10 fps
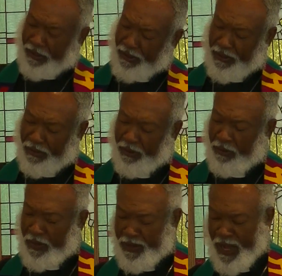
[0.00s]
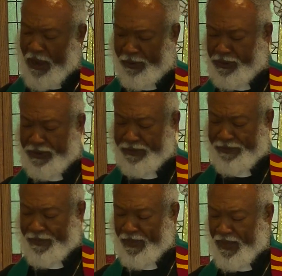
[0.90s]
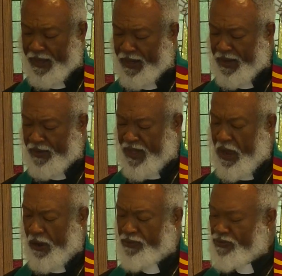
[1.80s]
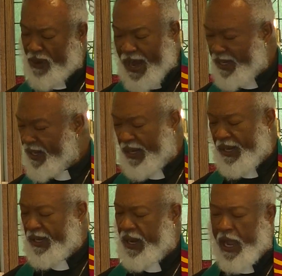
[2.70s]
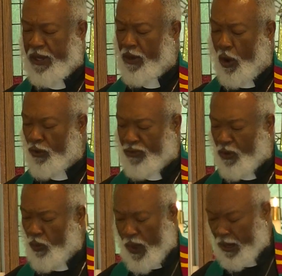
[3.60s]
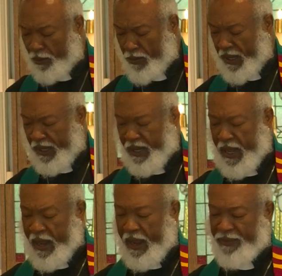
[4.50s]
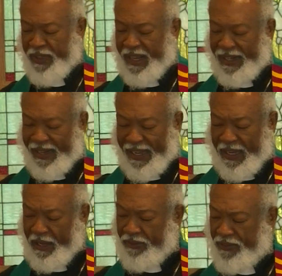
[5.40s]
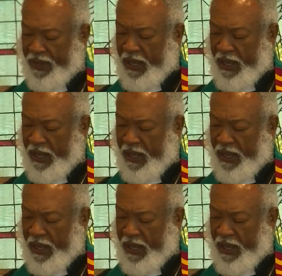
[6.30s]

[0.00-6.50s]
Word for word: could do without. They are frightening and overwhelming, and they leave